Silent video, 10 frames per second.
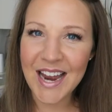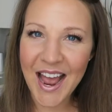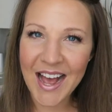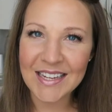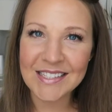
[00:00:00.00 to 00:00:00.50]

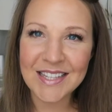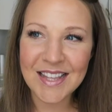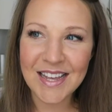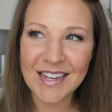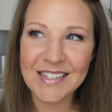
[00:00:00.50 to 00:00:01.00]
has
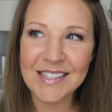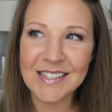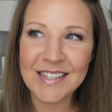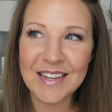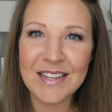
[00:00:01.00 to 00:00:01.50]

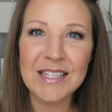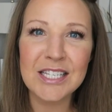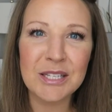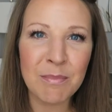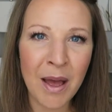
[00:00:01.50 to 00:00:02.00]
this
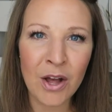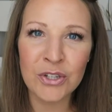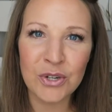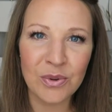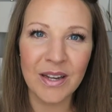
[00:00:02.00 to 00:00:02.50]

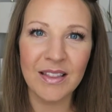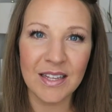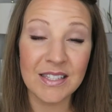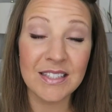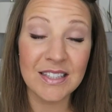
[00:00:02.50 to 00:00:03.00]
smell to it
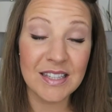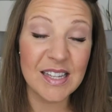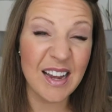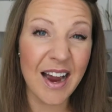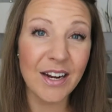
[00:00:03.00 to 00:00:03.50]
that's
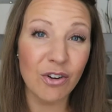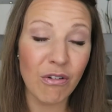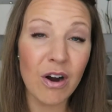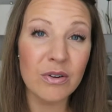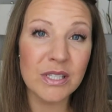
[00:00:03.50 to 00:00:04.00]
kind of
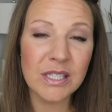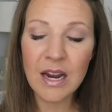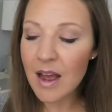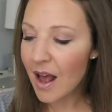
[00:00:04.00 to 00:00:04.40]
gross.